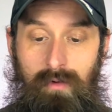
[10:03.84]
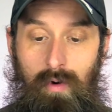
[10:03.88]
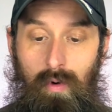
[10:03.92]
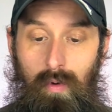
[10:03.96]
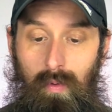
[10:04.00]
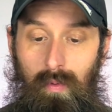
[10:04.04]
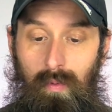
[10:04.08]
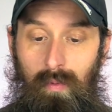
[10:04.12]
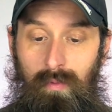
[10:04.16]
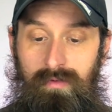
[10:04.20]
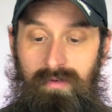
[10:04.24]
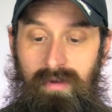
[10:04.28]
the
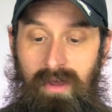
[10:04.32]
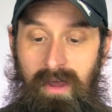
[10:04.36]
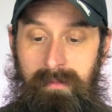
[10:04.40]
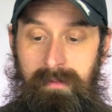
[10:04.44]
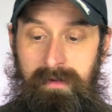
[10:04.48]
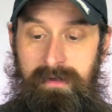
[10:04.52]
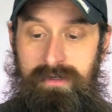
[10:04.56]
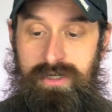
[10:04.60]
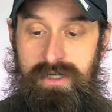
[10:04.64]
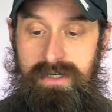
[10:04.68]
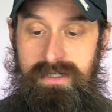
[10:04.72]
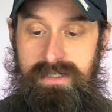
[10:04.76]
old
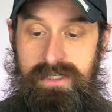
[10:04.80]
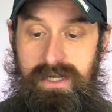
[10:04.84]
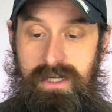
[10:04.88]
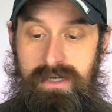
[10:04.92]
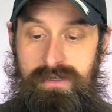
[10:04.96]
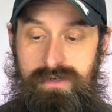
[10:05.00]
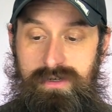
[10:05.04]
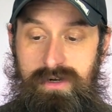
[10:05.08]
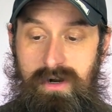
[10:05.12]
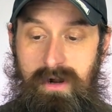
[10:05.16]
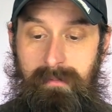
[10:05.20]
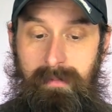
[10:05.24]
timing chain
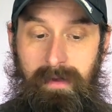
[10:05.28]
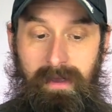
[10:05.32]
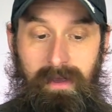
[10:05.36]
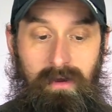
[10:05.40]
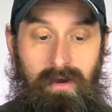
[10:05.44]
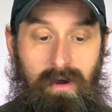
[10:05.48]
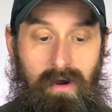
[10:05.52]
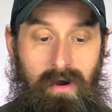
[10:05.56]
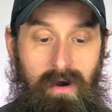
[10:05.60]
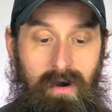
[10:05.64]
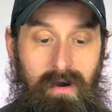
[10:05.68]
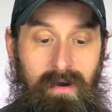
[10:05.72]
tensioner on my
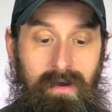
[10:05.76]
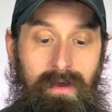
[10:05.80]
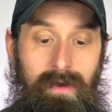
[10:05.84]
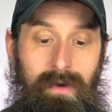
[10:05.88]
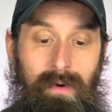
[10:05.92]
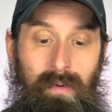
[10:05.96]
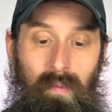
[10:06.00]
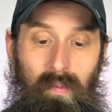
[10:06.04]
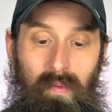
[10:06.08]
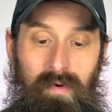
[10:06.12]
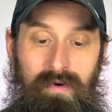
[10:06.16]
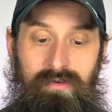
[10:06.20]
car,
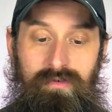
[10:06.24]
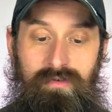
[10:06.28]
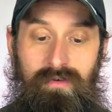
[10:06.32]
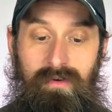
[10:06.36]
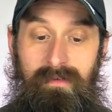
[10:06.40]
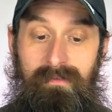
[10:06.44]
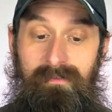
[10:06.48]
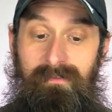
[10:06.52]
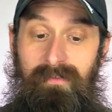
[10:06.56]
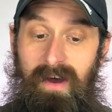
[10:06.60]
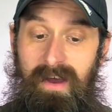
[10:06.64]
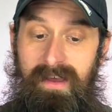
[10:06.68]
what is your
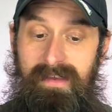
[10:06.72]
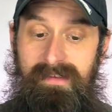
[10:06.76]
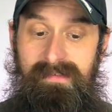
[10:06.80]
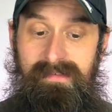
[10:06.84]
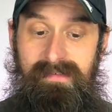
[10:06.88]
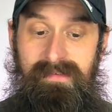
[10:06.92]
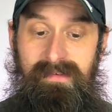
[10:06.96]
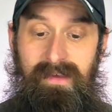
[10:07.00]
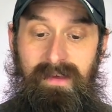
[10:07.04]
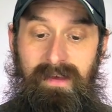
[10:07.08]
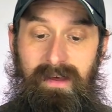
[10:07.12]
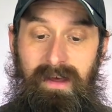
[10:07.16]

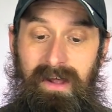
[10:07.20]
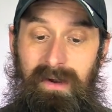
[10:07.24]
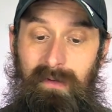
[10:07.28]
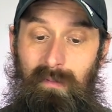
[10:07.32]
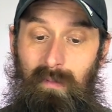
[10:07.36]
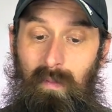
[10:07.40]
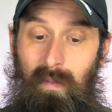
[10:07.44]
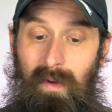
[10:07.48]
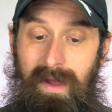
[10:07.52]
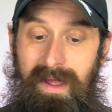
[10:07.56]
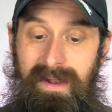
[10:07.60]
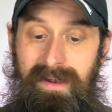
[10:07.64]
advice
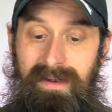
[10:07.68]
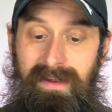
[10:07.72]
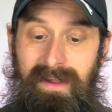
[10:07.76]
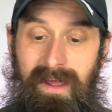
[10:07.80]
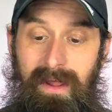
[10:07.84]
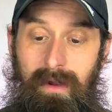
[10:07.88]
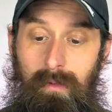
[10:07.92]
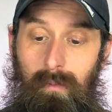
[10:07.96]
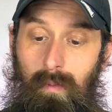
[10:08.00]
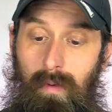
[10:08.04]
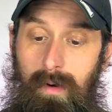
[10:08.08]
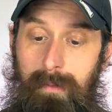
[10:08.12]
on when
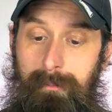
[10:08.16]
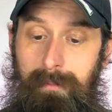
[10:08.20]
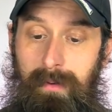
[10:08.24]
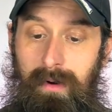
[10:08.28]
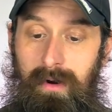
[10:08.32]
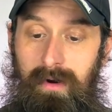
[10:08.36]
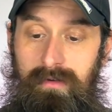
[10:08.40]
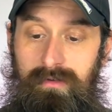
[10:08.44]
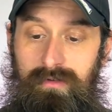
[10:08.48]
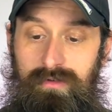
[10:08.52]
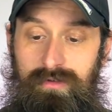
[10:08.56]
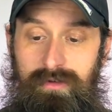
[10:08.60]
and what
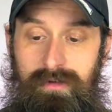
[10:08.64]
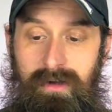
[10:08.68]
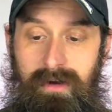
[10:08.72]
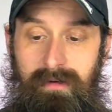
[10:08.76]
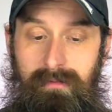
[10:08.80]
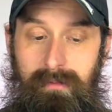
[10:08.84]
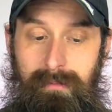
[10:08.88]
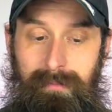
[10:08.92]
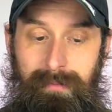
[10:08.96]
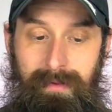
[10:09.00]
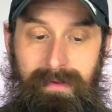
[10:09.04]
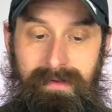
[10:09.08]
parts should I
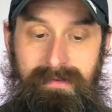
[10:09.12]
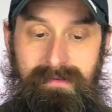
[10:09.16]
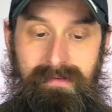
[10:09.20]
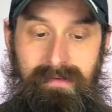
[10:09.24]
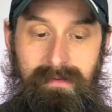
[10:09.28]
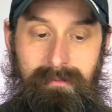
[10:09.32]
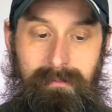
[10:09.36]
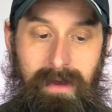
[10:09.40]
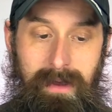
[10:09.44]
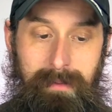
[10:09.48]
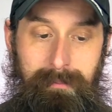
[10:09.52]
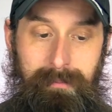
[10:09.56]
replace
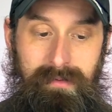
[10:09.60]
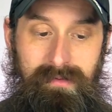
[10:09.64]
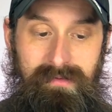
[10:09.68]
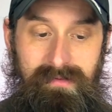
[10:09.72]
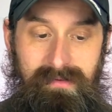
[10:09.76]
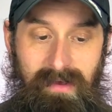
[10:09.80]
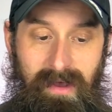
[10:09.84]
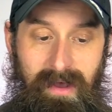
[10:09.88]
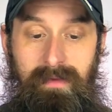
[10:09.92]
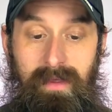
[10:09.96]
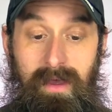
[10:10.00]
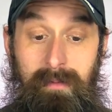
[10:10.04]
on my
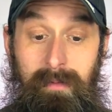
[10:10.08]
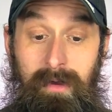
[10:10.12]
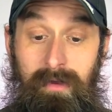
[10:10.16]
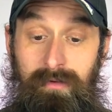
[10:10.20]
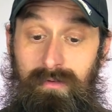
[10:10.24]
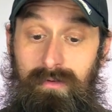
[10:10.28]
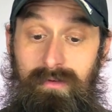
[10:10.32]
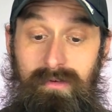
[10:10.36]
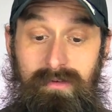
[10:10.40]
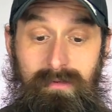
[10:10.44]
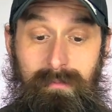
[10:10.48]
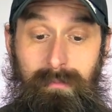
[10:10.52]
Passat? I'm
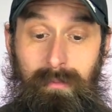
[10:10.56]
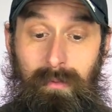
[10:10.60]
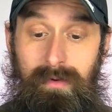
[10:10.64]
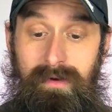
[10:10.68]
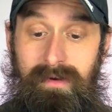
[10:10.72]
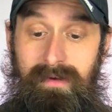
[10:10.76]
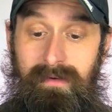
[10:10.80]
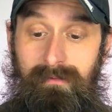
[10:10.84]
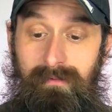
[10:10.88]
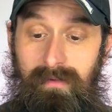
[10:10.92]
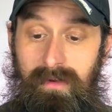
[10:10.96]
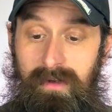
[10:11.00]
also
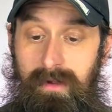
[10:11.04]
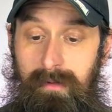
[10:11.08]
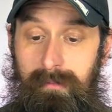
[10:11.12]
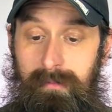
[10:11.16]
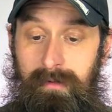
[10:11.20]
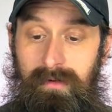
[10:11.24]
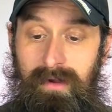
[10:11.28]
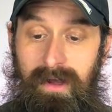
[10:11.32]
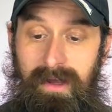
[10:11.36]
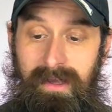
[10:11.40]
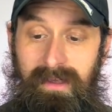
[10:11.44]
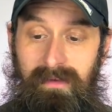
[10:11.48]
disappointed in
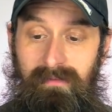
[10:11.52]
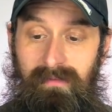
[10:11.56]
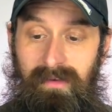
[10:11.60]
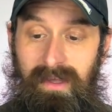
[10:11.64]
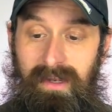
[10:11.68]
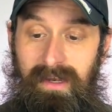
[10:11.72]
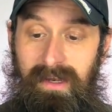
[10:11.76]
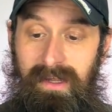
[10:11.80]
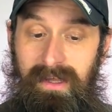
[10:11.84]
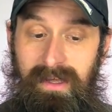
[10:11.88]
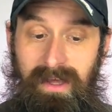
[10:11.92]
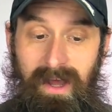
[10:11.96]
VW not giving
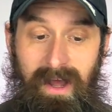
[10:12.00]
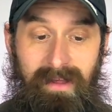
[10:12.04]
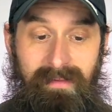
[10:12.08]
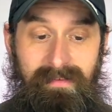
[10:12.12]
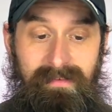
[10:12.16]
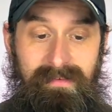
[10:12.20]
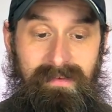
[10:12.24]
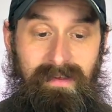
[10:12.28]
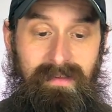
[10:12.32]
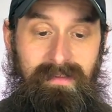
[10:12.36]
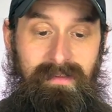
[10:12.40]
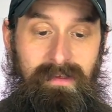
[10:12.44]
any
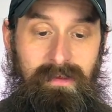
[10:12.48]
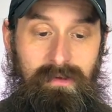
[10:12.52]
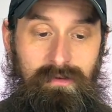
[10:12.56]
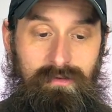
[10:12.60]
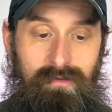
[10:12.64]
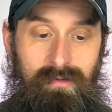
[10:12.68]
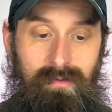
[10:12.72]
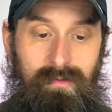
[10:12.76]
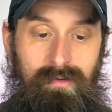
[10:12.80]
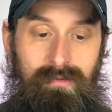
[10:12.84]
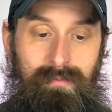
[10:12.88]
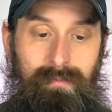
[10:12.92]
guidance on the
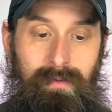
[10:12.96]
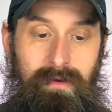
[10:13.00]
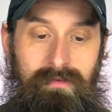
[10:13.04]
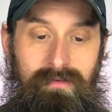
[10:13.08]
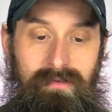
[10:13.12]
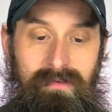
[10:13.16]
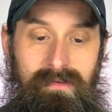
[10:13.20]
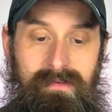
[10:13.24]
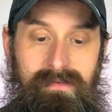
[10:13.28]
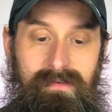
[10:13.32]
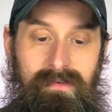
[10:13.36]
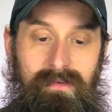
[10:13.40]
issue,
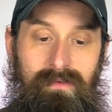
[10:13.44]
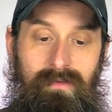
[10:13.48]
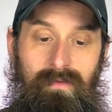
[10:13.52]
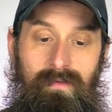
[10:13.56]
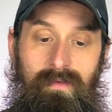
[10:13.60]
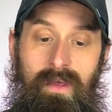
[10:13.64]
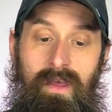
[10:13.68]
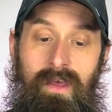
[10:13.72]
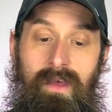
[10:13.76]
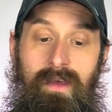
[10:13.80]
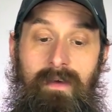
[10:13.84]
especially since